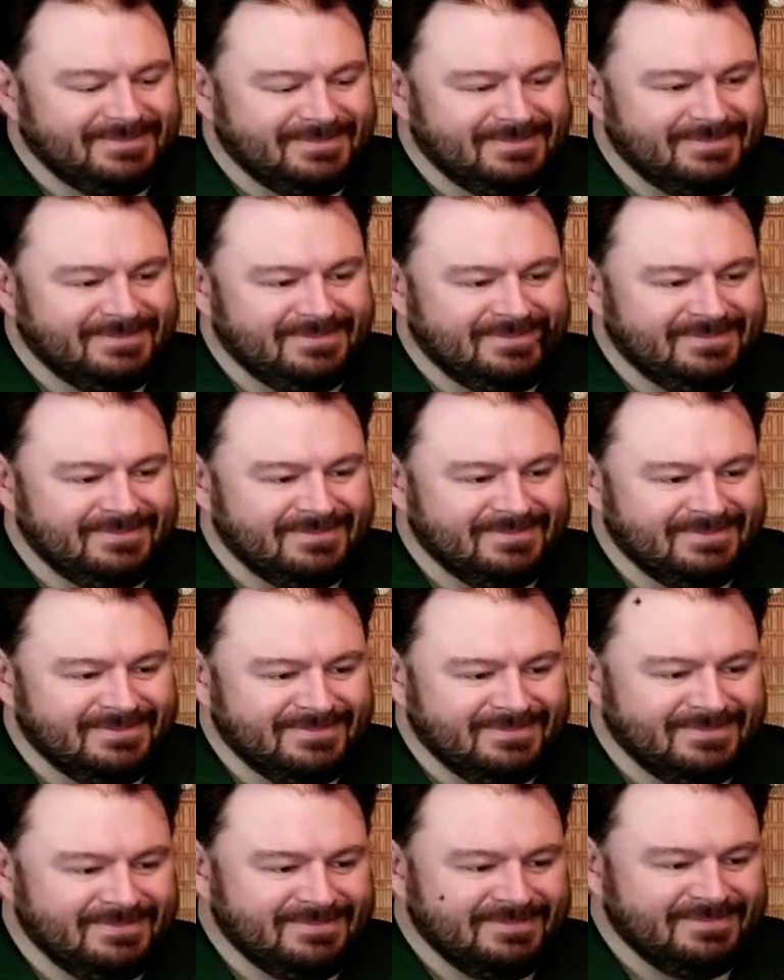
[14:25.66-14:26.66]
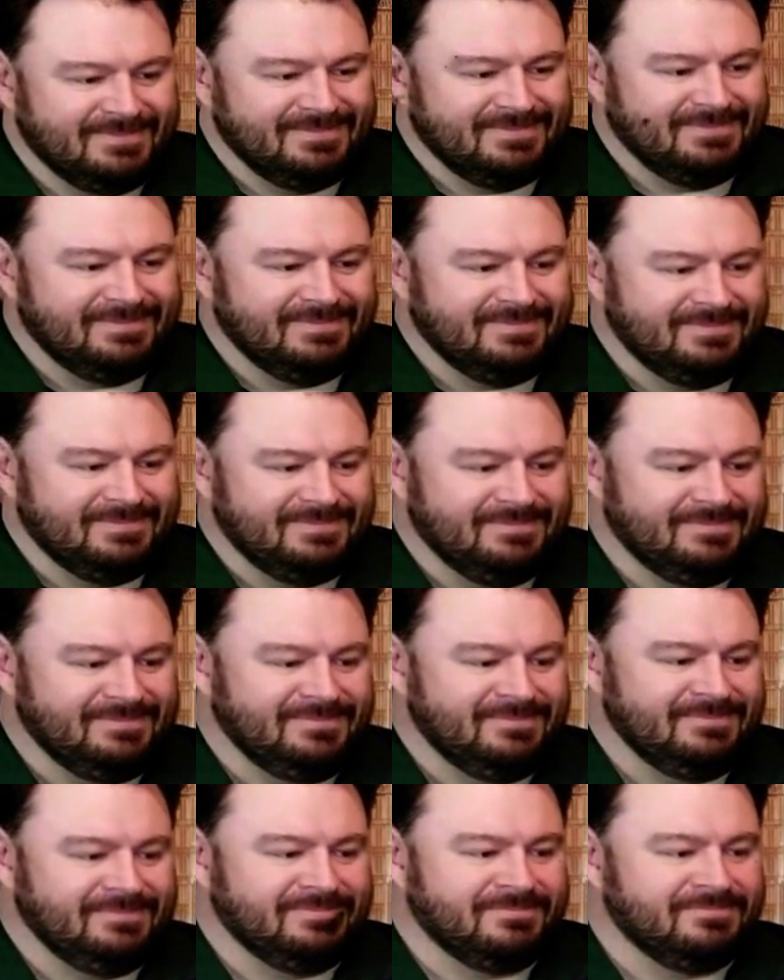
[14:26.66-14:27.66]

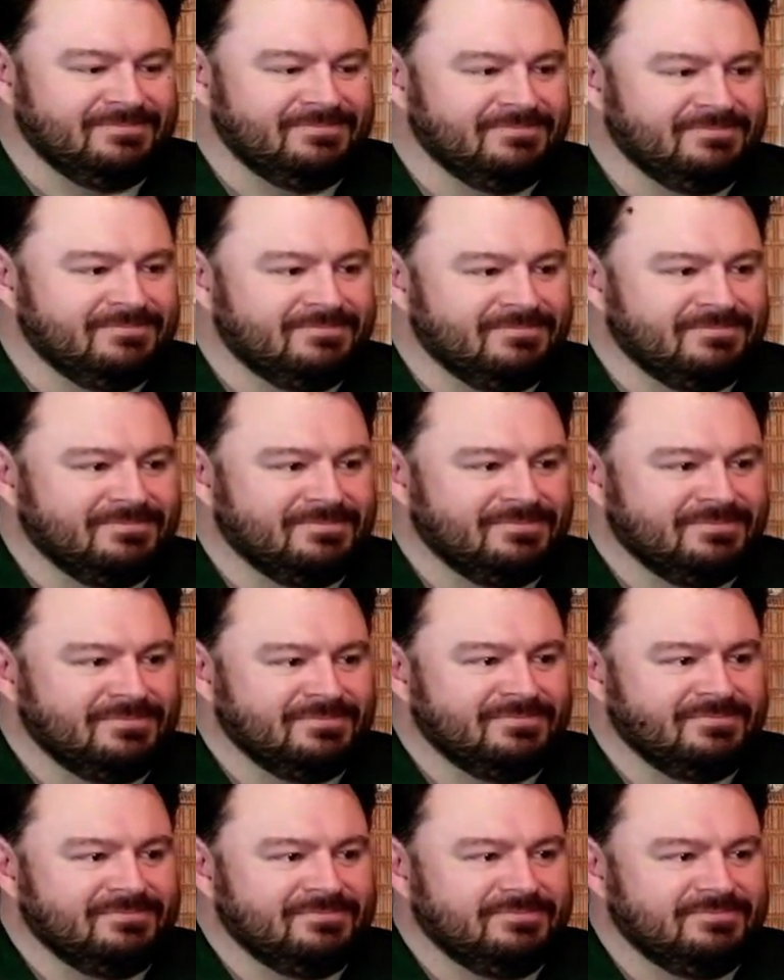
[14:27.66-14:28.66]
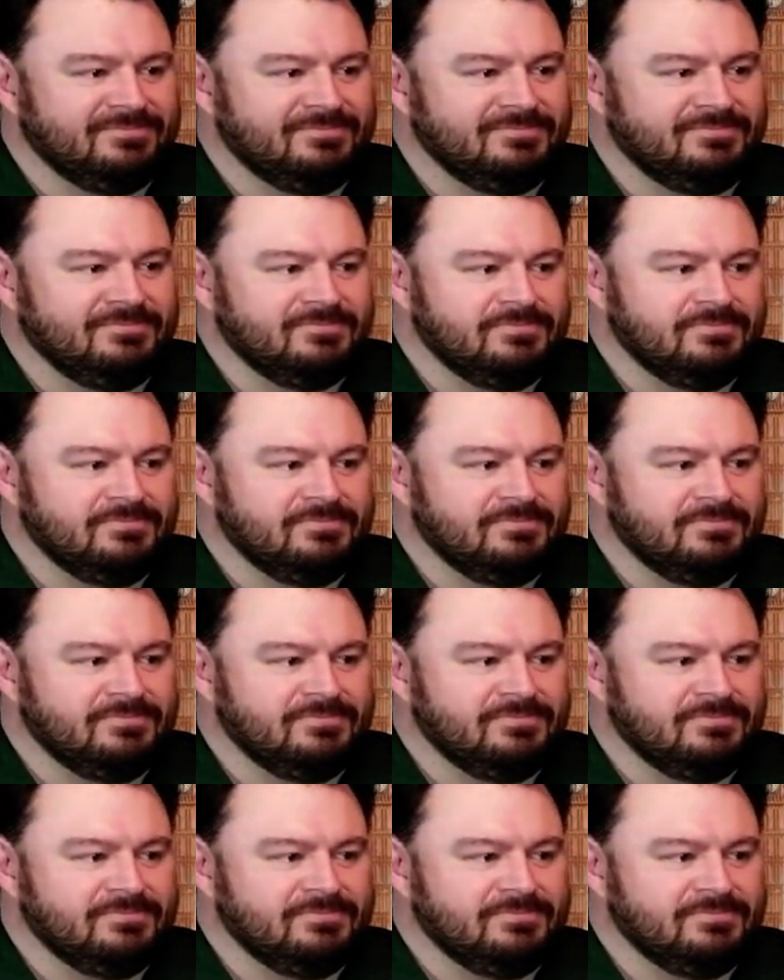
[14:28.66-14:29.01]
(silent)